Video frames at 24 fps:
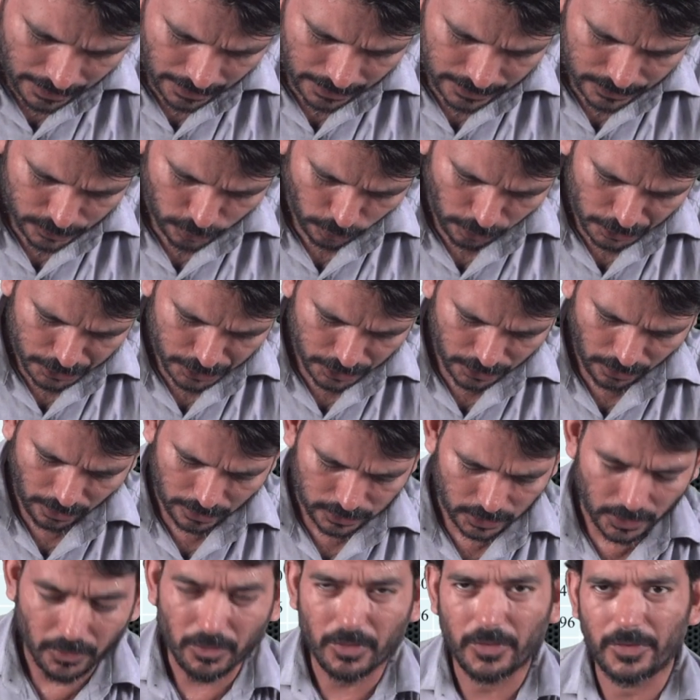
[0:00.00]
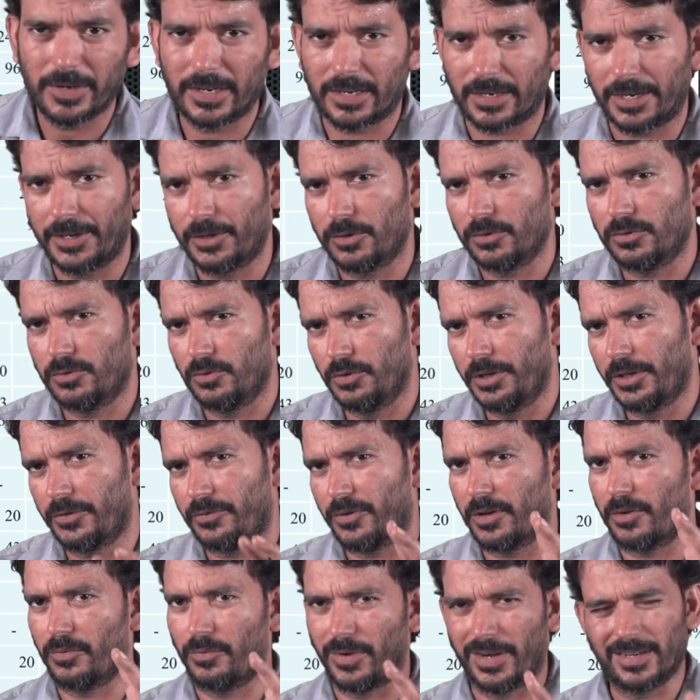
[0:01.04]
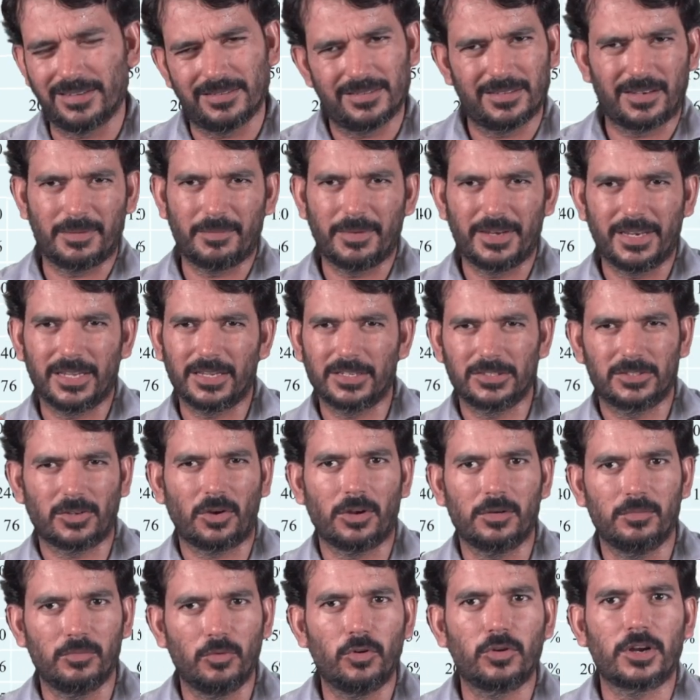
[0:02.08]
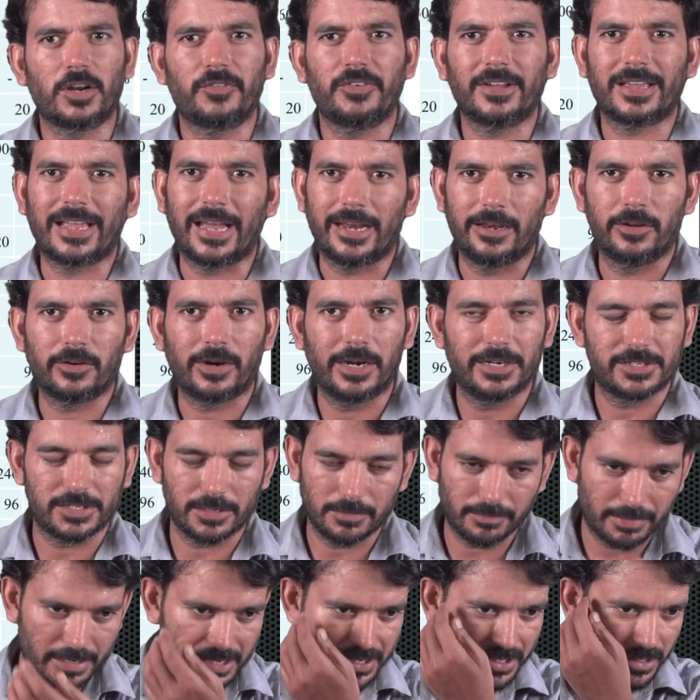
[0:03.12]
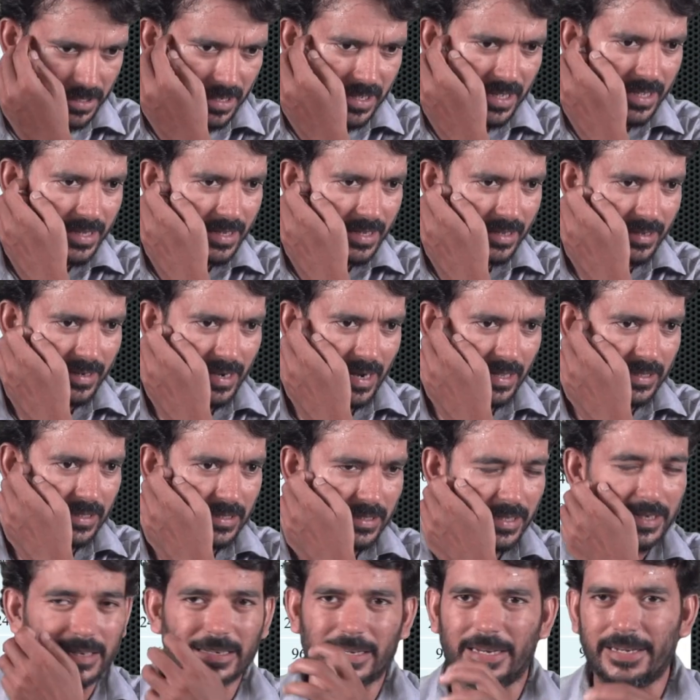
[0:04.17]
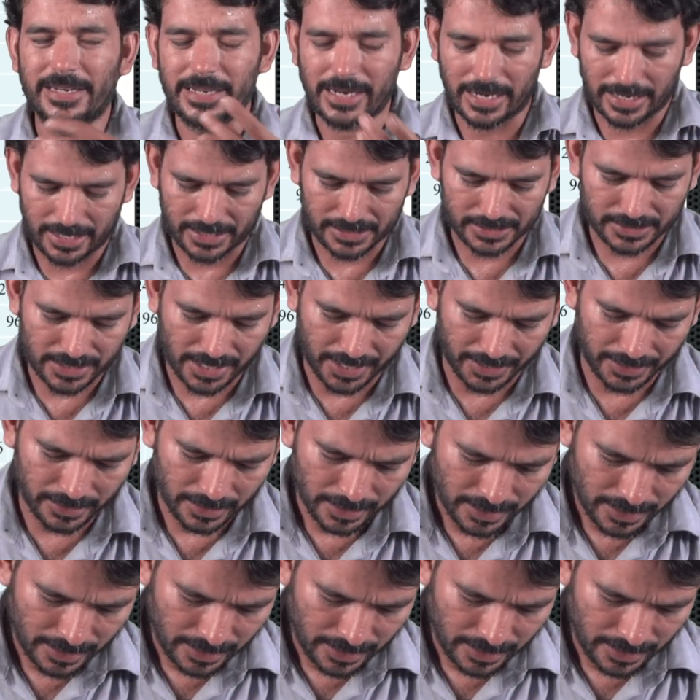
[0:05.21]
solution also we will try to do it for one, remaining is all more of a calculation based rather than any understanding.